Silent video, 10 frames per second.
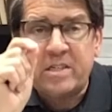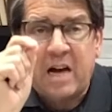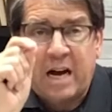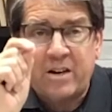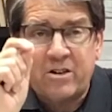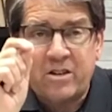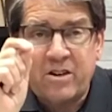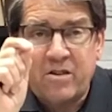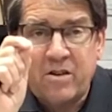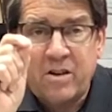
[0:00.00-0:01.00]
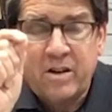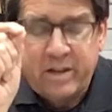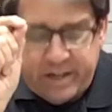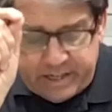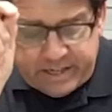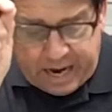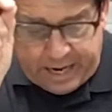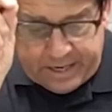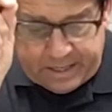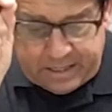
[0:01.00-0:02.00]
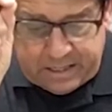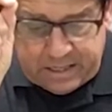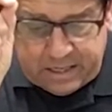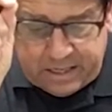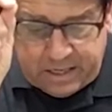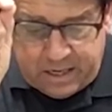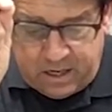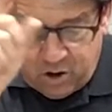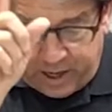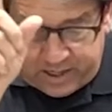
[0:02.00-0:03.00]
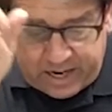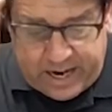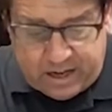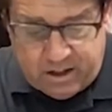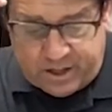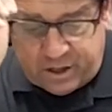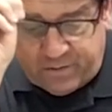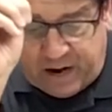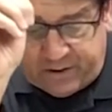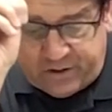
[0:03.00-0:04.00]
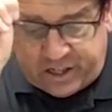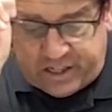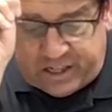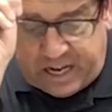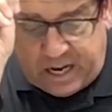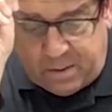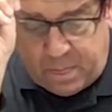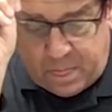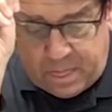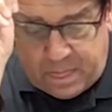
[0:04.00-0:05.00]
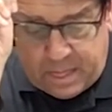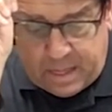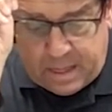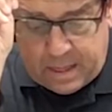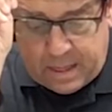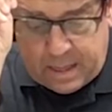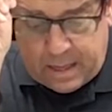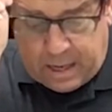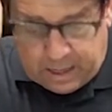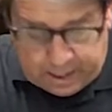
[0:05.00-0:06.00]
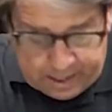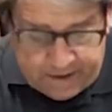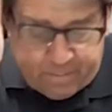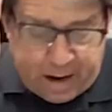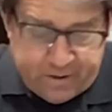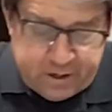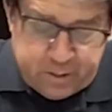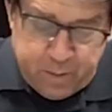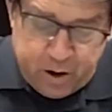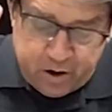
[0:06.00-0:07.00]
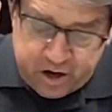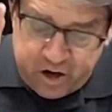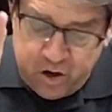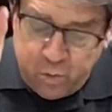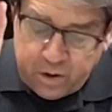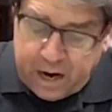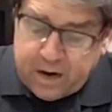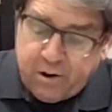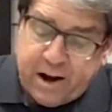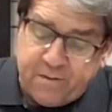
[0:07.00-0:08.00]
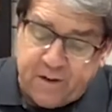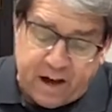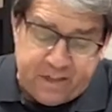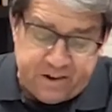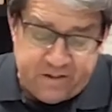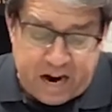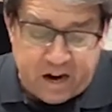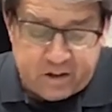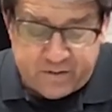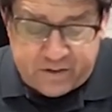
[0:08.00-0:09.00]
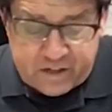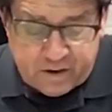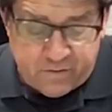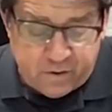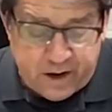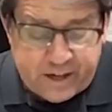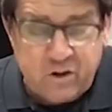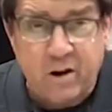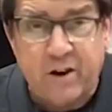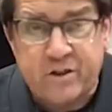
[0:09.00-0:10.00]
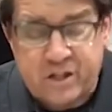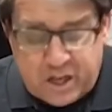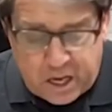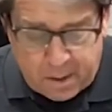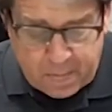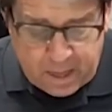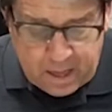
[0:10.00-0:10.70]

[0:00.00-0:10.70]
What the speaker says: desires, His guidance. So I say, Galatians 5:16, live by the Spirit and you will not gratify the desires of the sinful nature. Letter C,